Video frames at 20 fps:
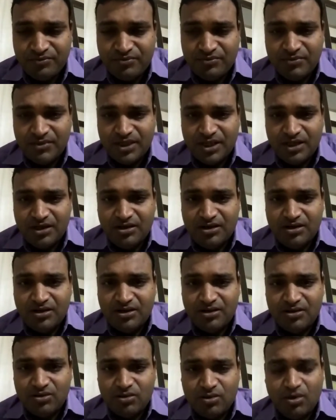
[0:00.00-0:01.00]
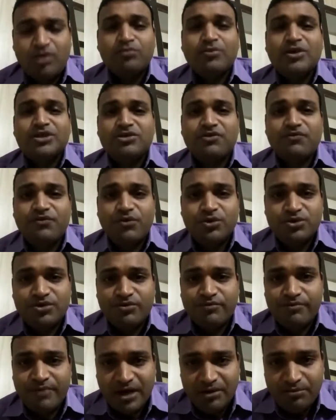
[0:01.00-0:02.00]
not much of use
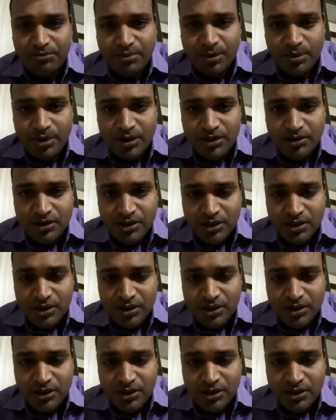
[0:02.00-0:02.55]
of manpower.